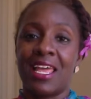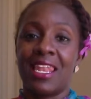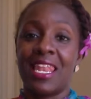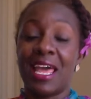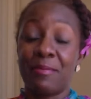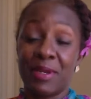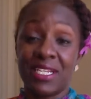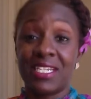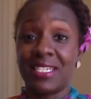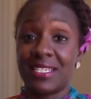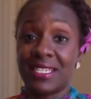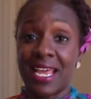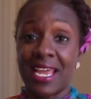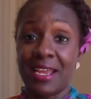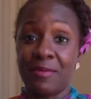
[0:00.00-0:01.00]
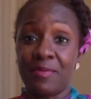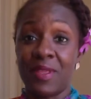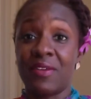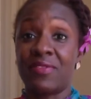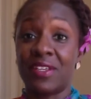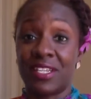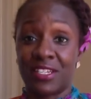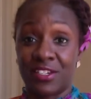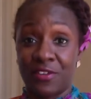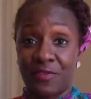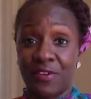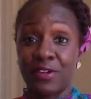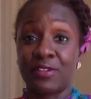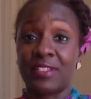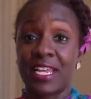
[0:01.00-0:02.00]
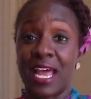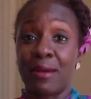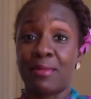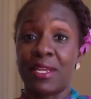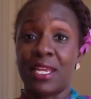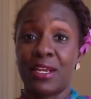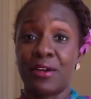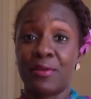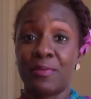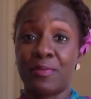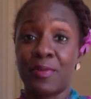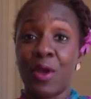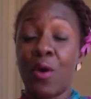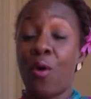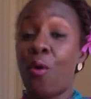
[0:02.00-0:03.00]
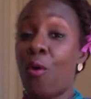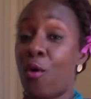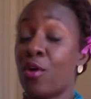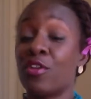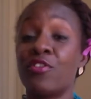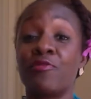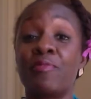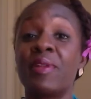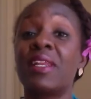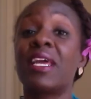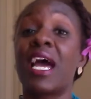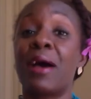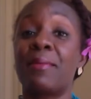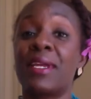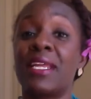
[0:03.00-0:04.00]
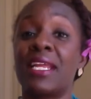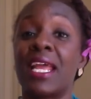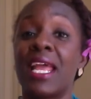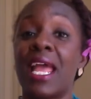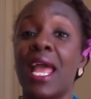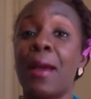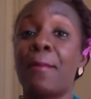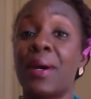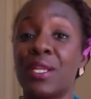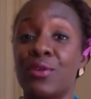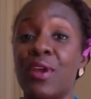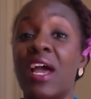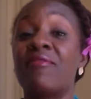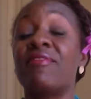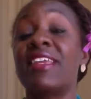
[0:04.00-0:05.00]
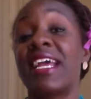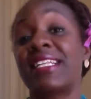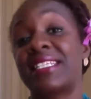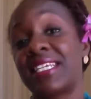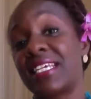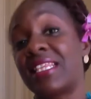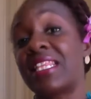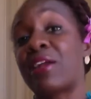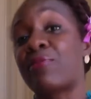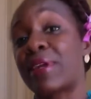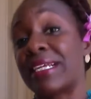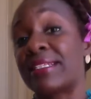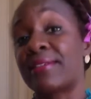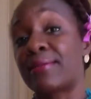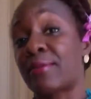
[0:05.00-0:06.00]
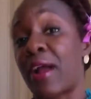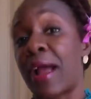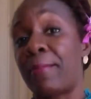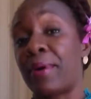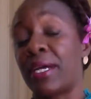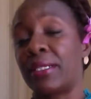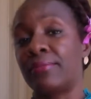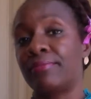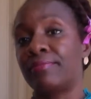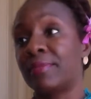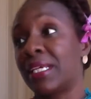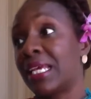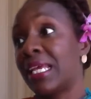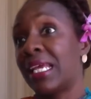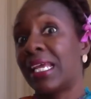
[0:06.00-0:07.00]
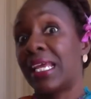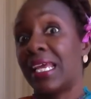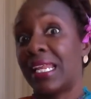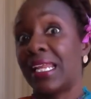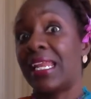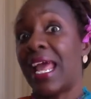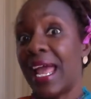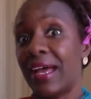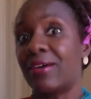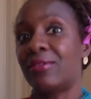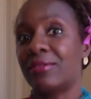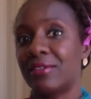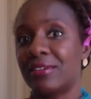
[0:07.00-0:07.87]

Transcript: Let me just say, if this is your first time here or you've been coming but you have yet to hit that red subscribe button, hit it now